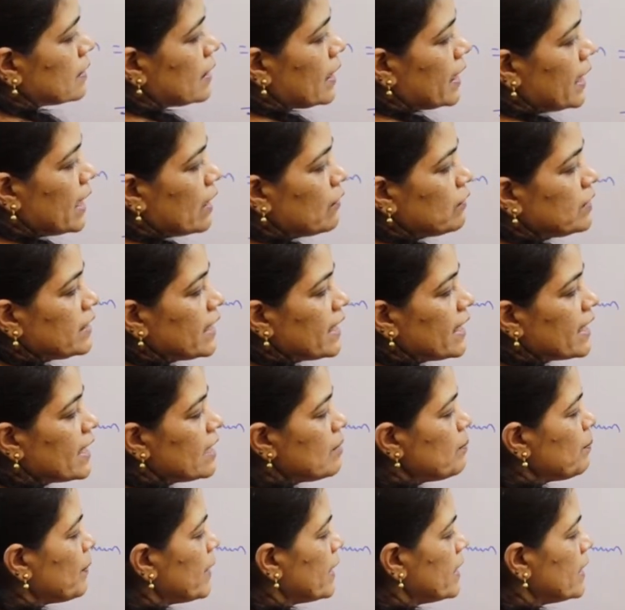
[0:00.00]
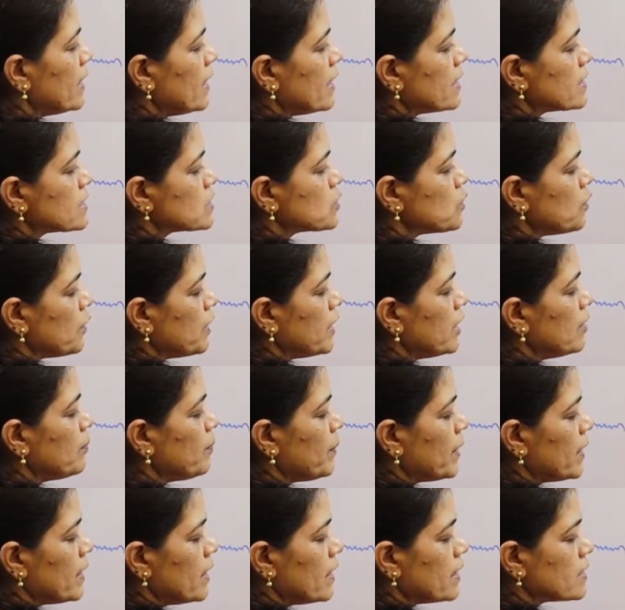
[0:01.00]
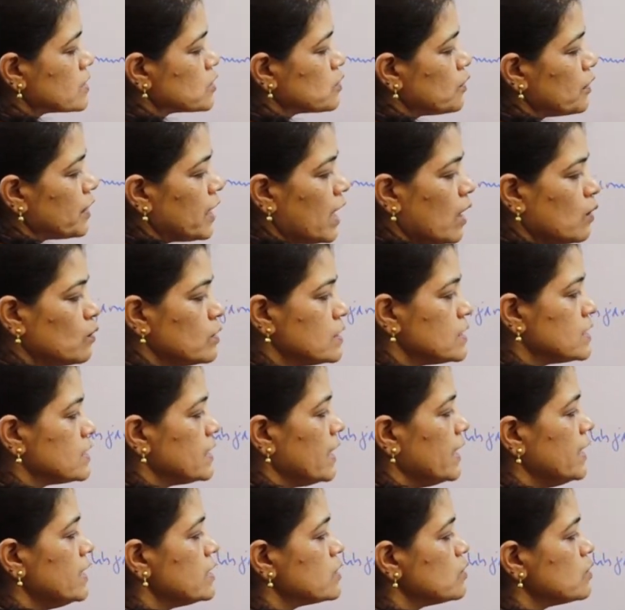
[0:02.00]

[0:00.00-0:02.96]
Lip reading: I have taken pi r square outside.